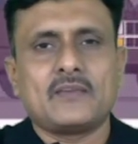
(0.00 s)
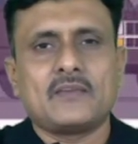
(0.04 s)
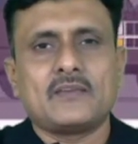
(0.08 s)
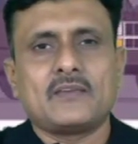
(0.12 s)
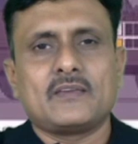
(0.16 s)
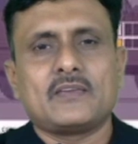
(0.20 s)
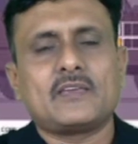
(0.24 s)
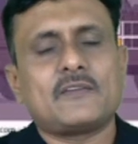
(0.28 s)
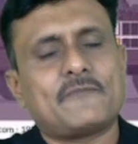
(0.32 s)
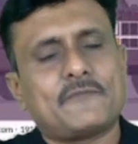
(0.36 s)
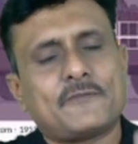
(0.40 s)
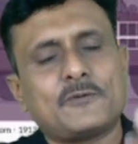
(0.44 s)

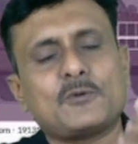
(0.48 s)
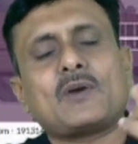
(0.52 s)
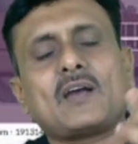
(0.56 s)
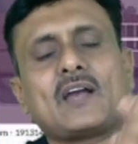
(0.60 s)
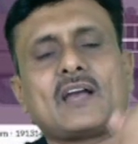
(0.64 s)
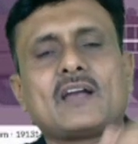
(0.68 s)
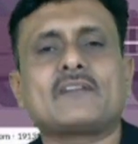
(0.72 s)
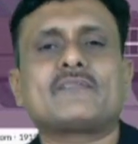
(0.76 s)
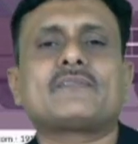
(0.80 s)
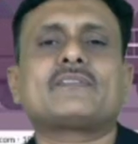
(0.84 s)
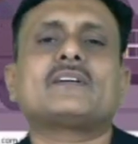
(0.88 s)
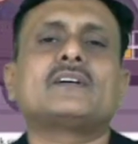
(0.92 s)
If you
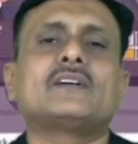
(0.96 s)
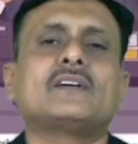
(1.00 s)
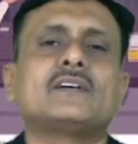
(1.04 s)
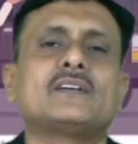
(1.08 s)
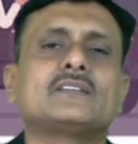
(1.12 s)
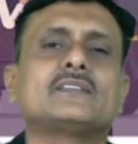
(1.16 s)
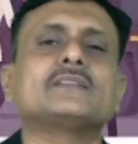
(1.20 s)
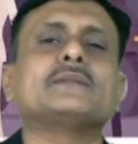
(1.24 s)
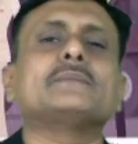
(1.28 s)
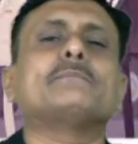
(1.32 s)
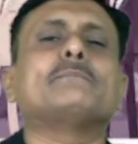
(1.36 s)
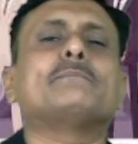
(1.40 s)
have
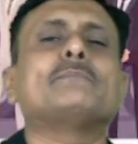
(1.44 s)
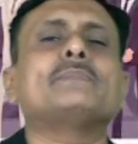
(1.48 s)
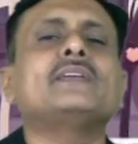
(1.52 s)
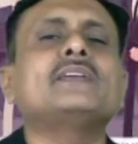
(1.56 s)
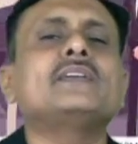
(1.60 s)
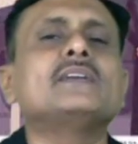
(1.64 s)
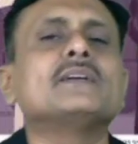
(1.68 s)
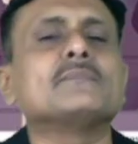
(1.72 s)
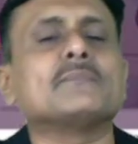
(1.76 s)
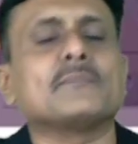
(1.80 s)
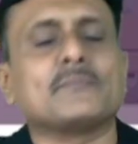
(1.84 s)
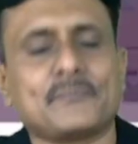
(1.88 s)
the
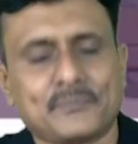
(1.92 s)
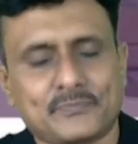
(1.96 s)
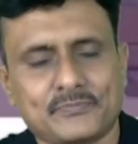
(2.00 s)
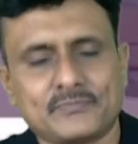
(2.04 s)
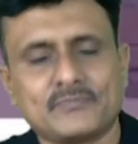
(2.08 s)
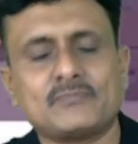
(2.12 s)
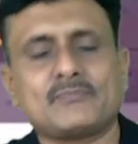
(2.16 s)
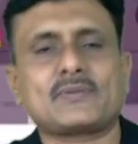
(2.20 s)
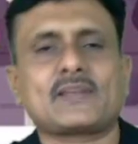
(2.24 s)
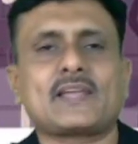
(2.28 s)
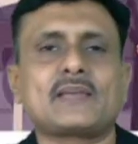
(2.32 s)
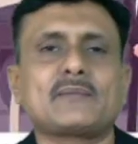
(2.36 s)
PM,
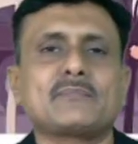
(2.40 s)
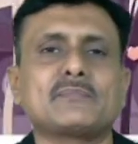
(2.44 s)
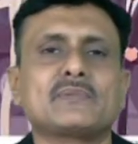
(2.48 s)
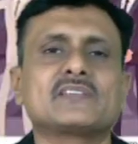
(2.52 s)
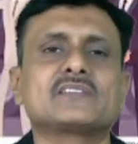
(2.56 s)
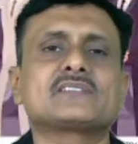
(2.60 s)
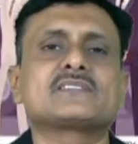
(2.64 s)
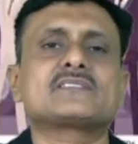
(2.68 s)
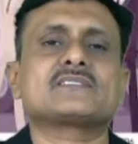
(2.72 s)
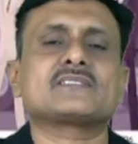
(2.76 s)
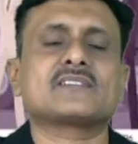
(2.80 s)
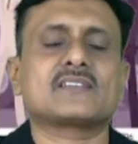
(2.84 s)
Prime
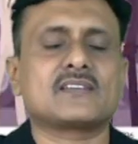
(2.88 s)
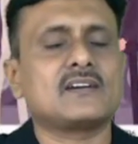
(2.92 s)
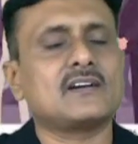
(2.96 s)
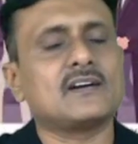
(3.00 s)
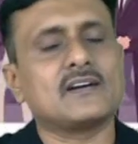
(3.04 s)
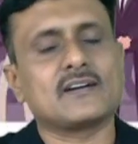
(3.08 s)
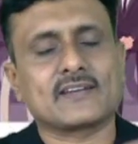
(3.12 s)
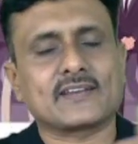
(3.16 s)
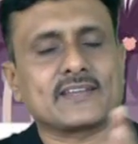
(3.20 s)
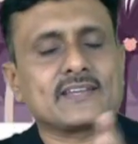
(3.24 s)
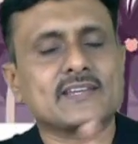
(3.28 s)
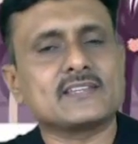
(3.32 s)
Minister
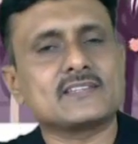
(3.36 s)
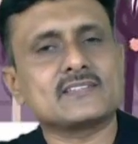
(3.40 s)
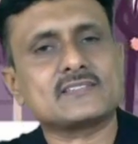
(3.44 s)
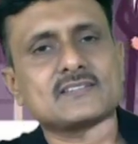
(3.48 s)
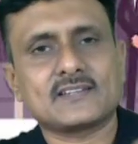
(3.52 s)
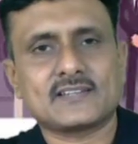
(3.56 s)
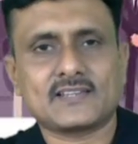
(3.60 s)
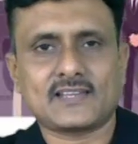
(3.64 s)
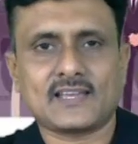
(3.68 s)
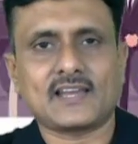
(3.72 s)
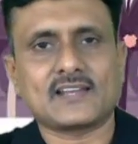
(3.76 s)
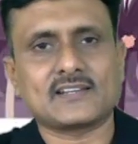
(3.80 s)
range
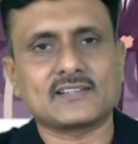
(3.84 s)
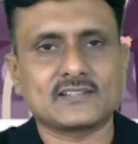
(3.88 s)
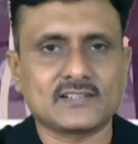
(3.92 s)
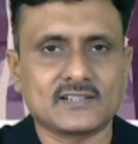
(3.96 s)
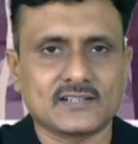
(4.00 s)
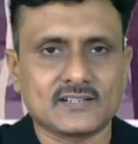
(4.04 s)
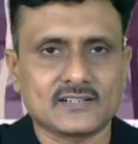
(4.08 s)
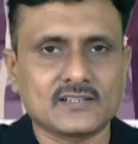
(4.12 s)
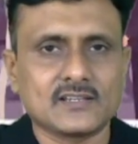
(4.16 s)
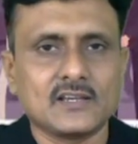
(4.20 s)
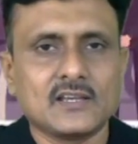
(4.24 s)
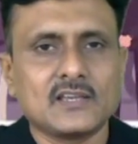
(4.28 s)

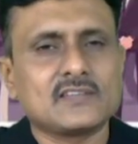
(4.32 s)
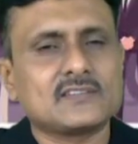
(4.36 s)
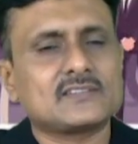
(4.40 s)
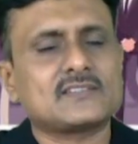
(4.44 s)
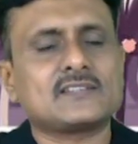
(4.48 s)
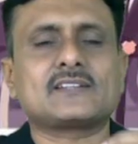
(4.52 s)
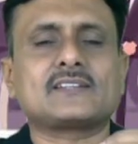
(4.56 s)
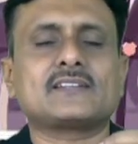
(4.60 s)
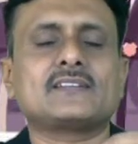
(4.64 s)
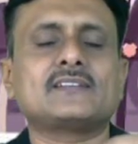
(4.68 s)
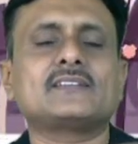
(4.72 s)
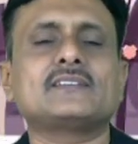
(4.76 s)
candidate,
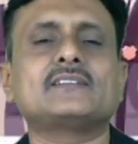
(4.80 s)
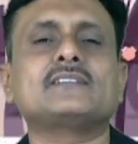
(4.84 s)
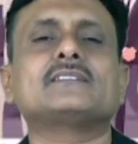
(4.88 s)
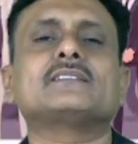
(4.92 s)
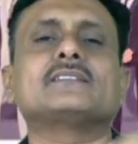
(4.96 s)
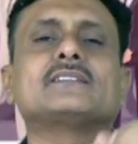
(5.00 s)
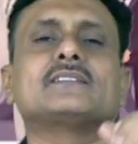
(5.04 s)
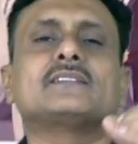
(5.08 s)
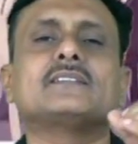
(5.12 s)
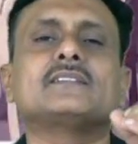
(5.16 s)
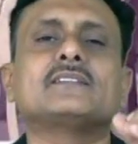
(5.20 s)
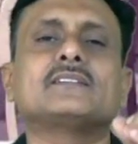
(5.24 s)
certainly
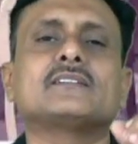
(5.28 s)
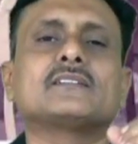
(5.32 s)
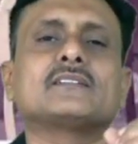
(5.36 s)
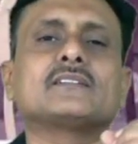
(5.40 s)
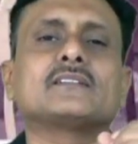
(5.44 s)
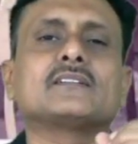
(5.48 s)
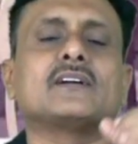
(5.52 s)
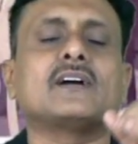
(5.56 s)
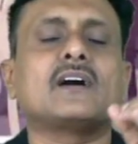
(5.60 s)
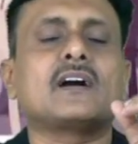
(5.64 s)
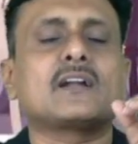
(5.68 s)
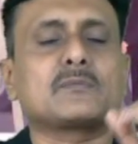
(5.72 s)
the
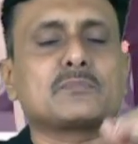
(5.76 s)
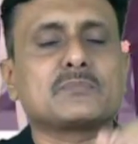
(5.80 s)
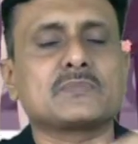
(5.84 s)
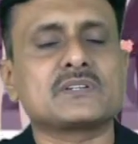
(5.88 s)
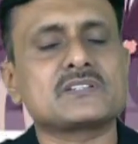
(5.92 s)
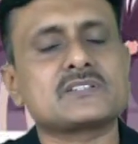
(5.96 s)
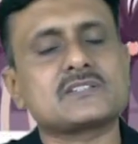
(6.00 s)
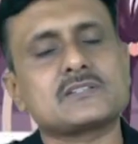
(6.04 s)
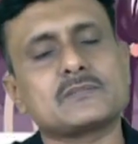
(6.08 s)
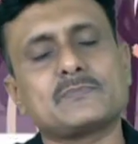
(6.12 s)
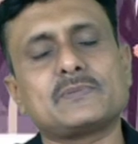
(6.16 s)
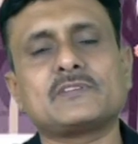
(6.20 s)

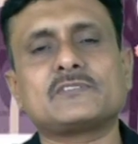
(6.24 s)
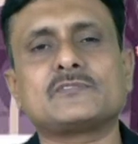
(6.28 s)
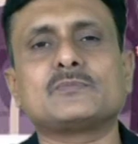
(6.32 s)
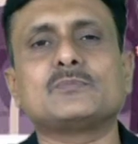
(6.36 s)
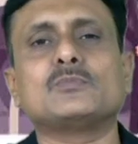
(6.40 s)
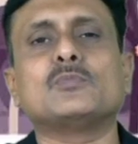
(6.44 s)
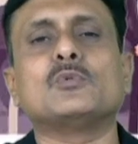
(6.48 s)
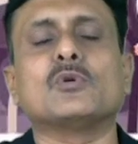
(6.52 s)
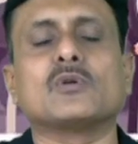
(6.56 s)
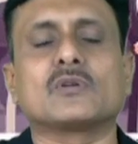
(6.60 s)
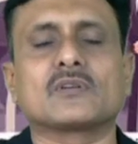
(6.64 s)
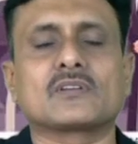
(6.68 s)
guardsmanship is
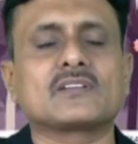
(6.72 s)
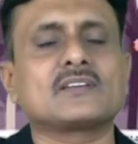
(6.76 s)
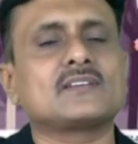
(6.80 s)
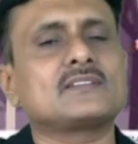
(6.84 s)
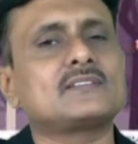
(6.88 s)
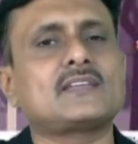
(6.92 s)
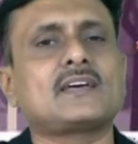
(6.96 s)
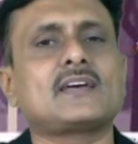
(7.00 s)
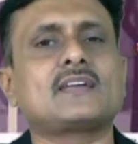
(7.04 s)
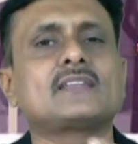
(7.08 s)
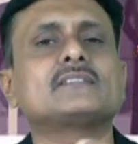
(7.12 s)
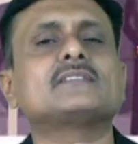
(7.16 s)
more
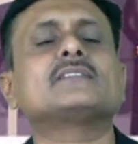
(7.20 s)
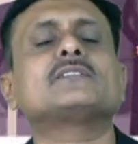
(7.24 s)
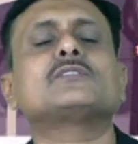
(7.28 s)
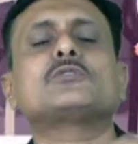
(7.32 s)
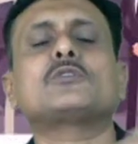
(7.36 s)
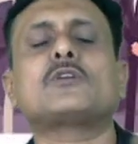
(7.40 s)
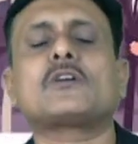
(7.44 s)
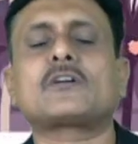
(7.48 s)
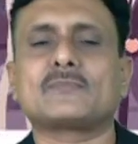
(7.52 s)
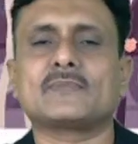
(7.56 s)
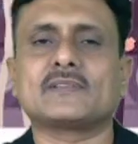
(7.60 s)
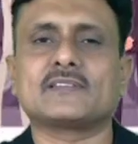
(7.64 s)
than the
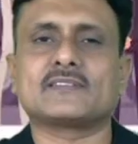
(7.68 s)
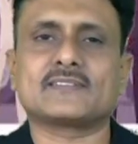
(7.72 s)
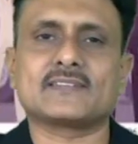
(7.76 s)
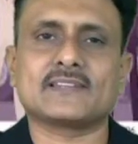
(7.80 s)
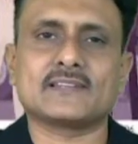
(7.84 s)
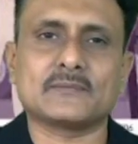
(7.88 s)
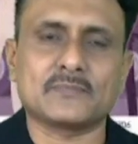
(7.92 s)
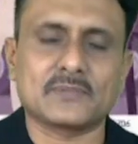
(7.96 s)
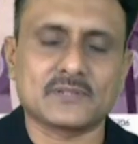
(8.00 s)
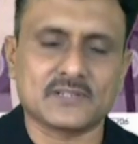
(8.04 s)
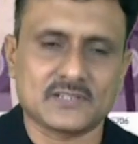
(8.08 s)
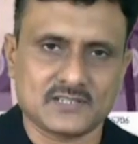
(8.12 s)
normal
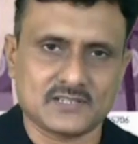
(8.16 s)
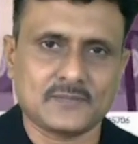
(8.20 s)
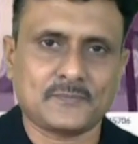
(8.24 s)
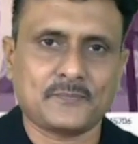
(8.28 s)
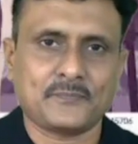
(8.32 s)
celebrity.